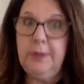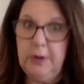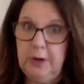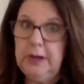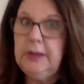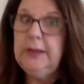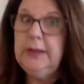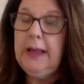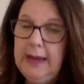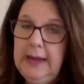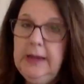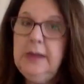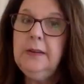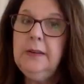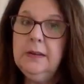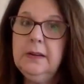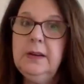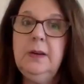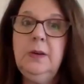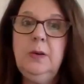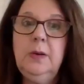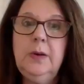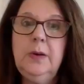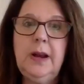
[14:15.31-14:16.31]
very late, you
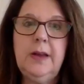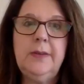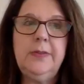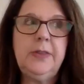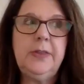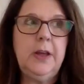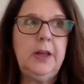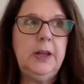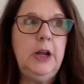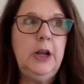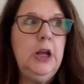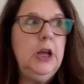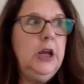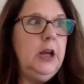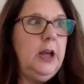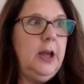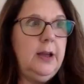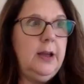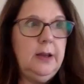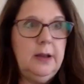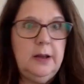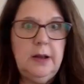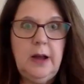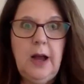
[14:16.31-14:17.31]
know. And I thought,
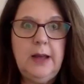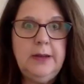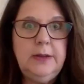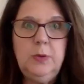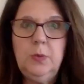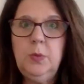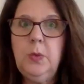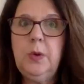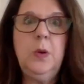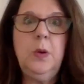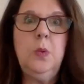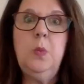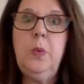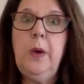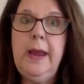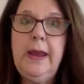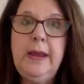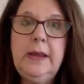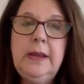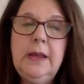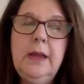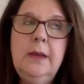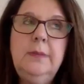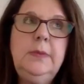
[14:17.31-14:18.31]
I didn't want to
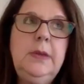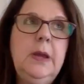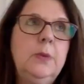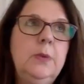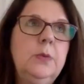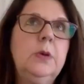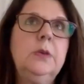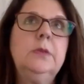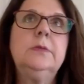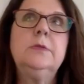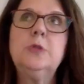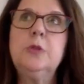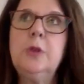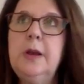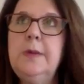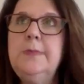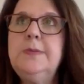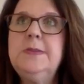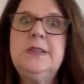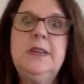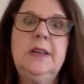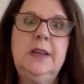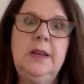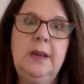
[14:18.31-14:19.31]
wake him, yet we're
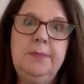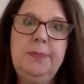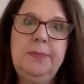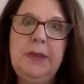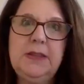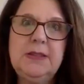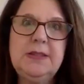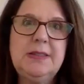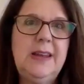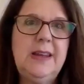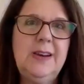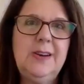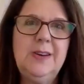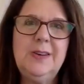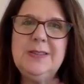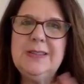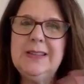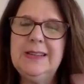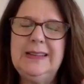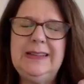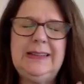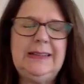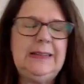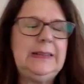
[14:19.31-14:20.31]
traipsing up the stairs.
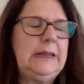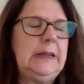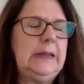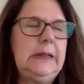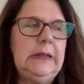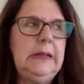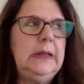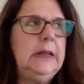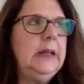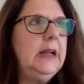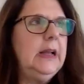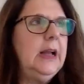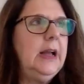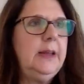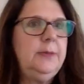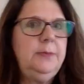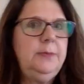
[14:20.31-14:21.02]
And, uh, mm-hmm.